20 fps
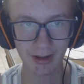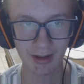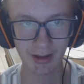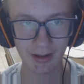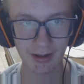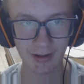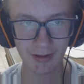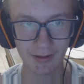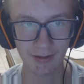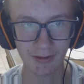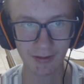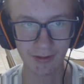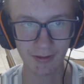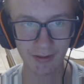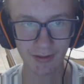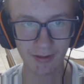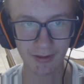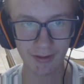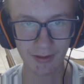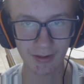
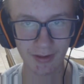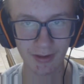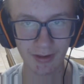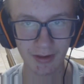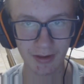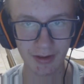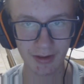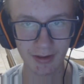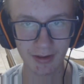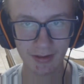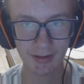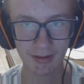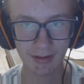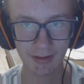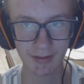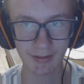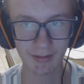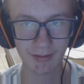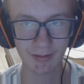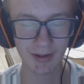It's
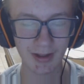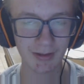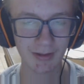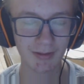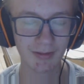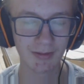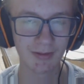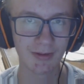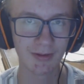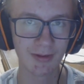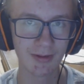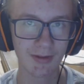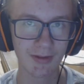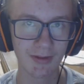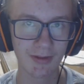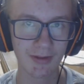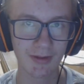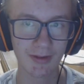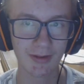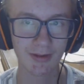when I
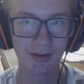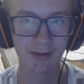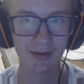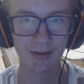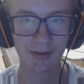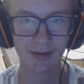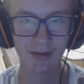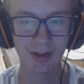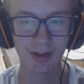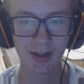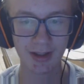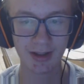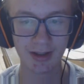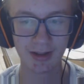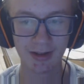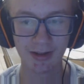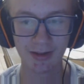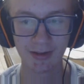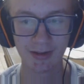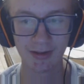was
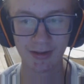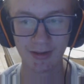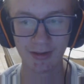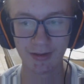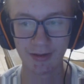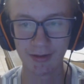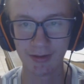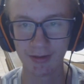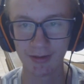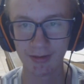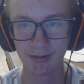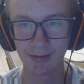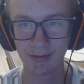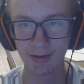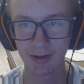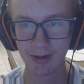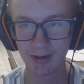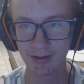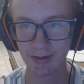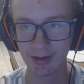in,
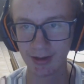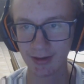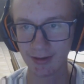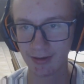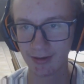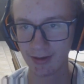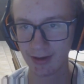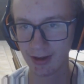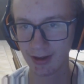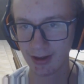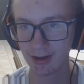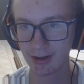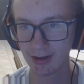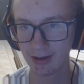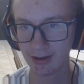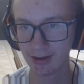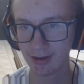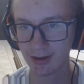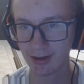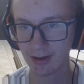let's see,
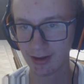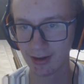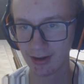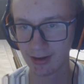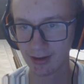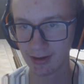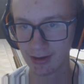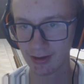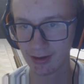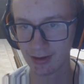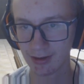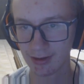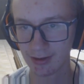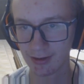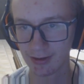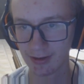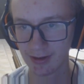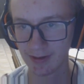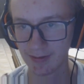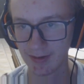
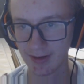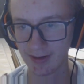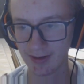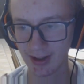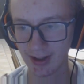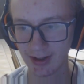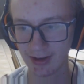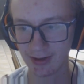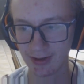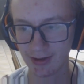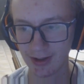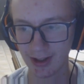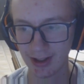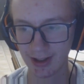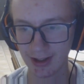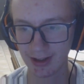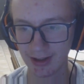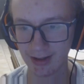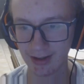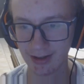so I'm in 10th
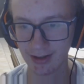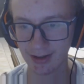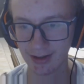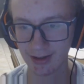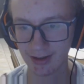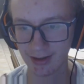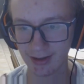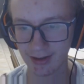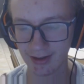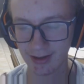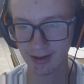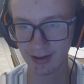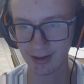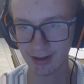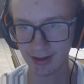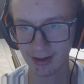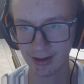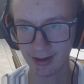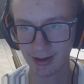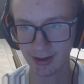grade.
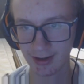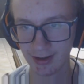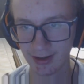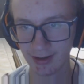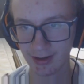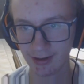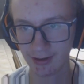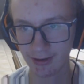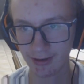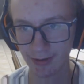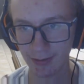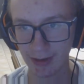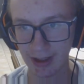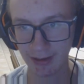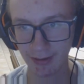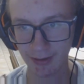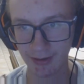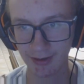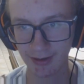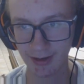So when I
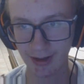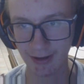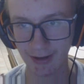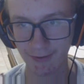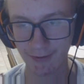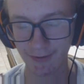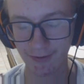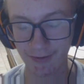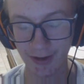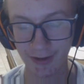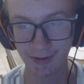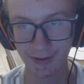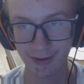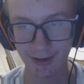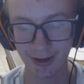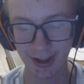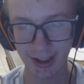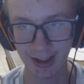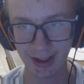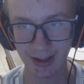was in like 5th
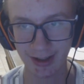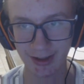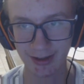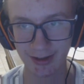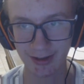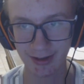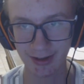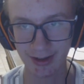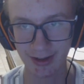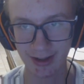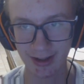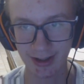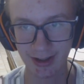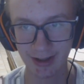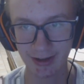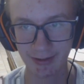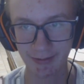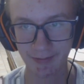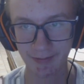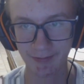grade,
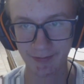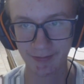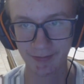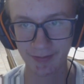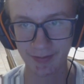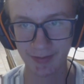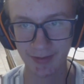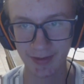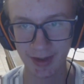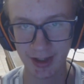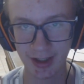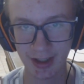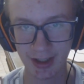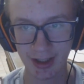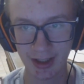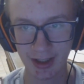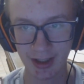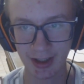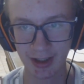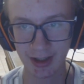
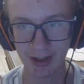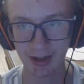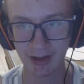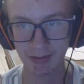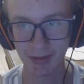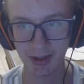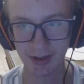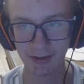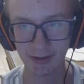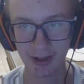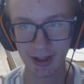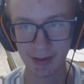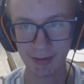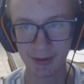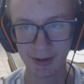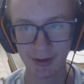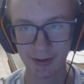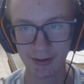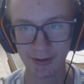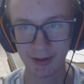my
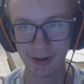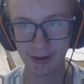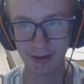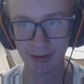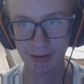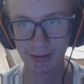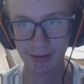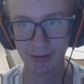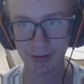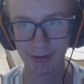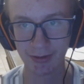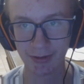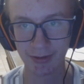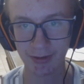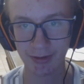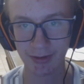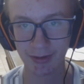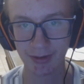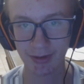stepsister was